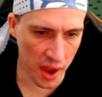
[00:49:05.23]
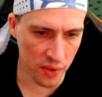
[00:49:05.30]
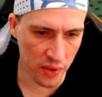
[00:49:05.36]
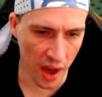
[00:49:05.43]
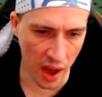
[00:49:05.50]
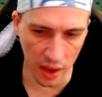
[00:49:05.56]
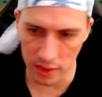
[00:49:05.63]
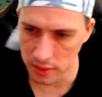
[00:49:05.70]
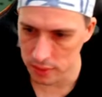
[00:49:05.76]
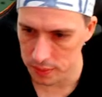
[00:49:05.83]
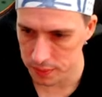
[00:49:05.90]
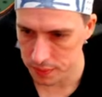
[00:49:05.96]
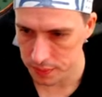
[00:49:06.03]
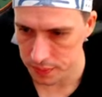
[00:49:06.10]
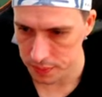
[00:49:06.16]
ever.
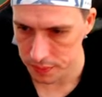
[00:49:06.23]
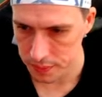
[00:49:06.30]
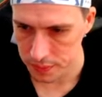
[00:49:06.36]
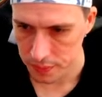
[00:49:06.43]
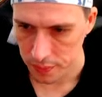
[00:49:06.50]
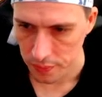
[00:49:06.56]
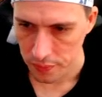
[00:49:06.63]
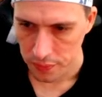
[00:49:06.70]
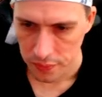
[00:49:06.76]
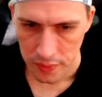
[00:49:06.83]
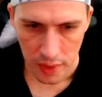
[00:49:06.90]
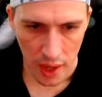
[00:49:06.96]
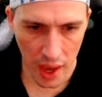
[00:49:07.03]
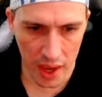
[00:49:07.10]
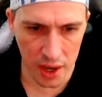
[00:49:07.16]

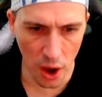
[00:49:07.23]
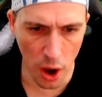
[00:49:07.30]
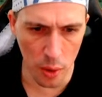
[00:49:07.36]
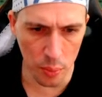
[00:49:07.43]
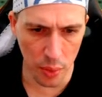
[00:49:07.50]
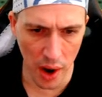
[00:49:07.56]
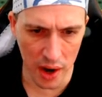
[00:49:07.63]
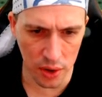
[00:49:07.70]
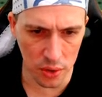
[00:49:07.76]
How you going, Brad?